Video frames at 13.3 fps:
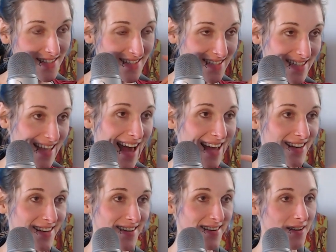
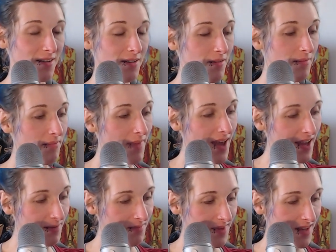that
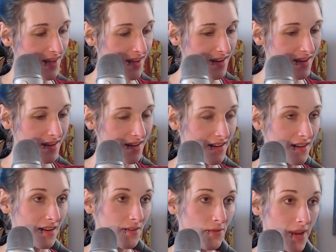made me
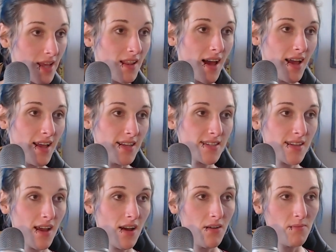realize
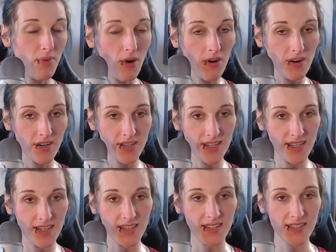how important it
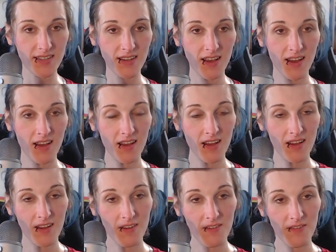is
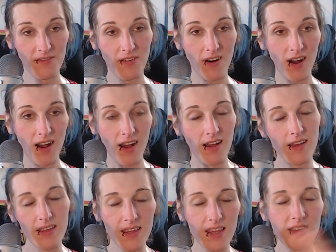for
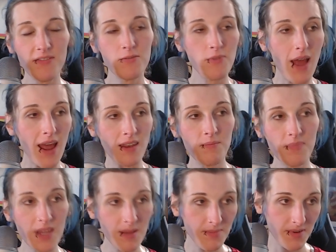even random
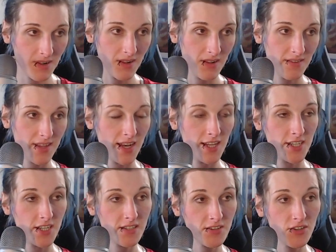people that are
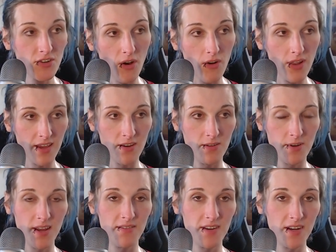just trolling or
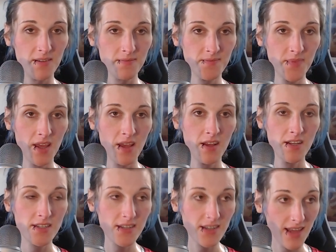whatever
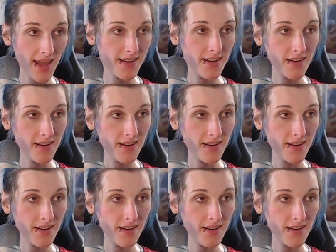to get